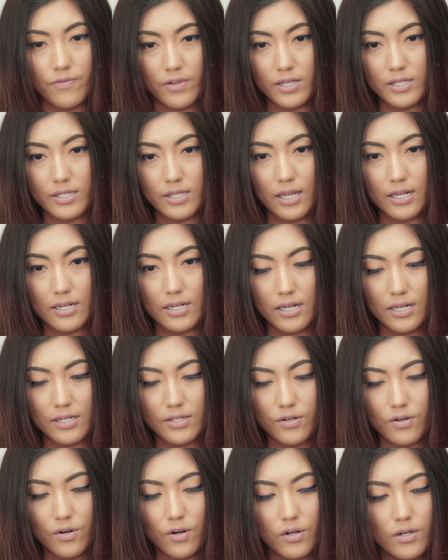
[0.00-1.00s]
fix that
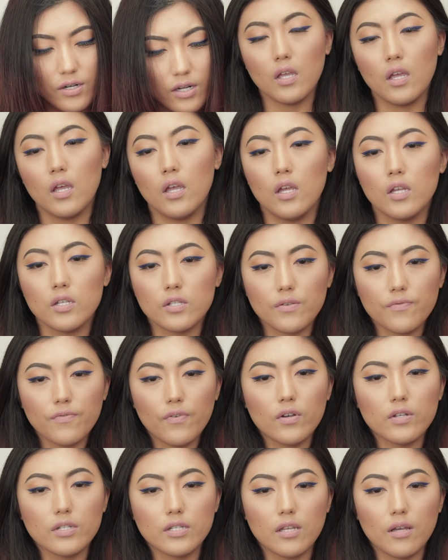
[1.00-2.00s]
later on. So
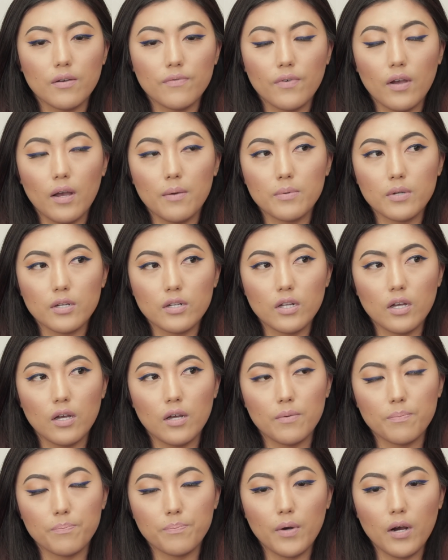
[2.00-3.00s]
first up, I'm
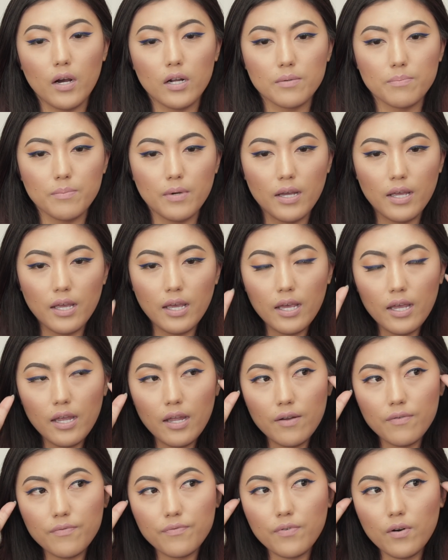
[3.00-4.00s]
gonna part my
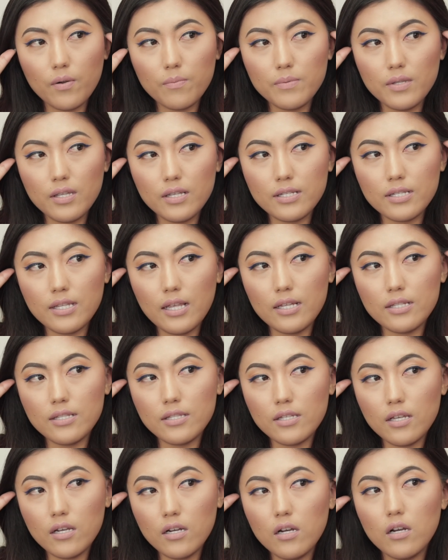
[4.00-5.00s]
hair from the
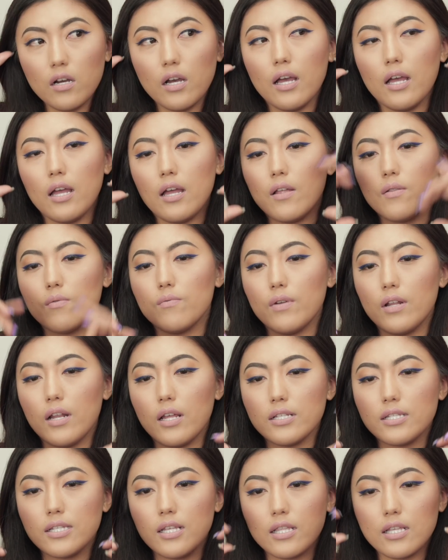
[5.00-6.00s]
center, and when
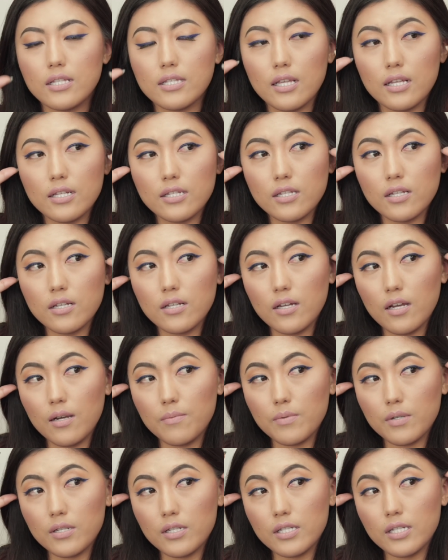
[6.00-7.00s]
I say the center,
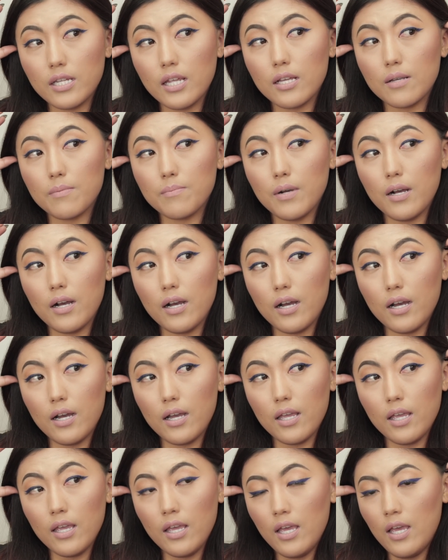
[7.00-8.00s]
I'm gonna take
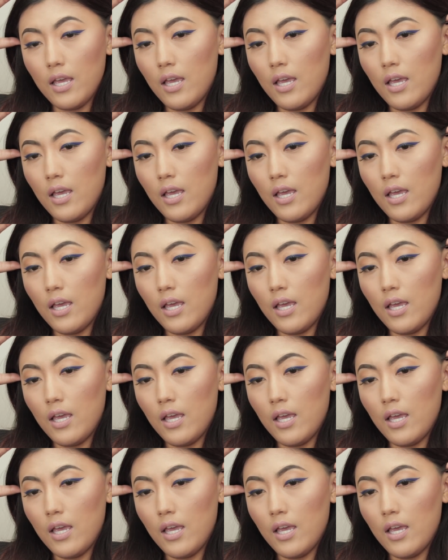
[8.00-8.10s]
my